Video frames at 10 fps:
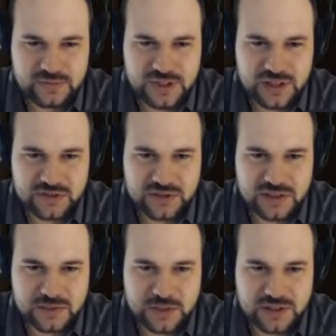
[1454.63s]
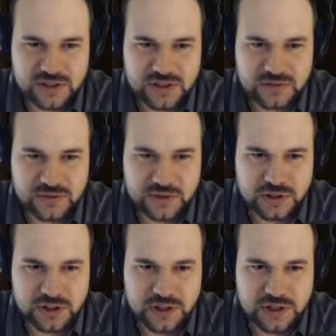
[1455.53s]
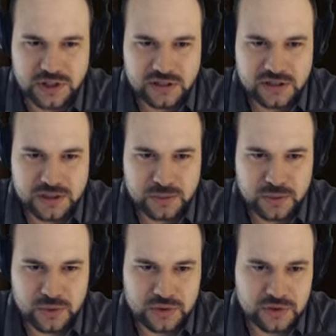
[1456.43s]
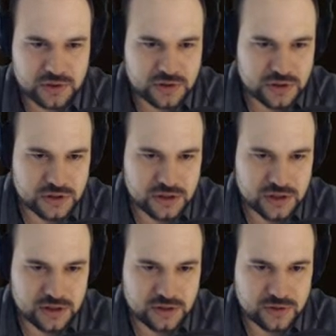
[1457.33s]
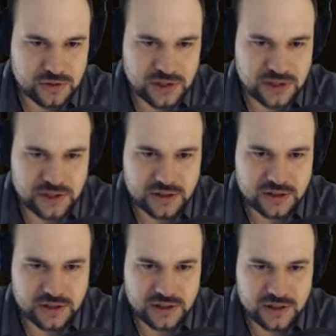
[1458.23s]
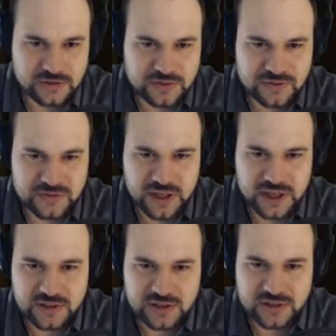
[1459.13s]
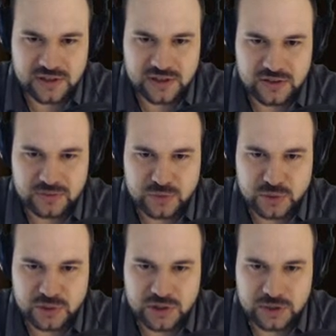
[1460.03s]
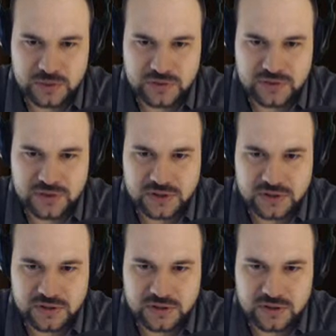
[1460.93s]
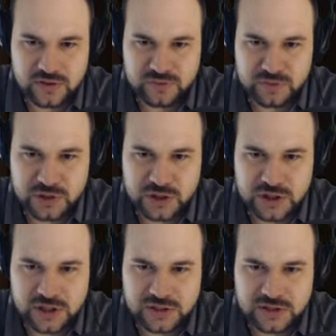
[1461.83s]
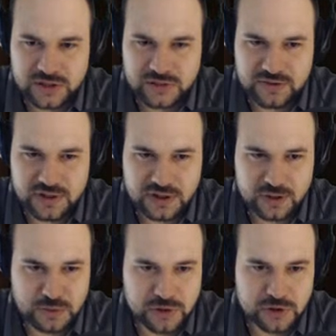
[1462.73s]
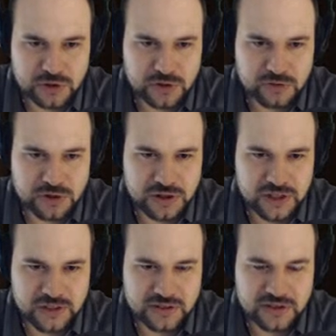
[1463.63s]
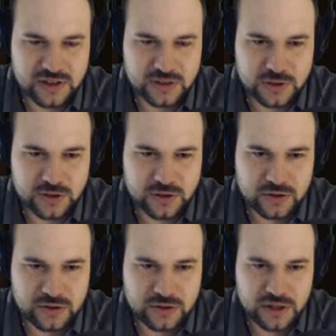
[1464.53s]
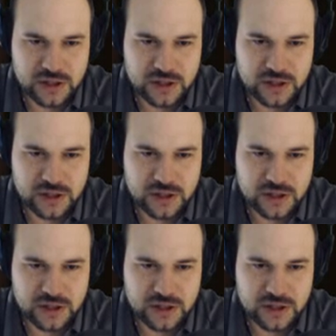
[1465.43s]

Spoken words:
The gift has been delivered. Timur Shah Durrani, King of Afghanistan, of Punjab, of Sindh, of Mashhad, and of Kashmir, should not retain his title much longer.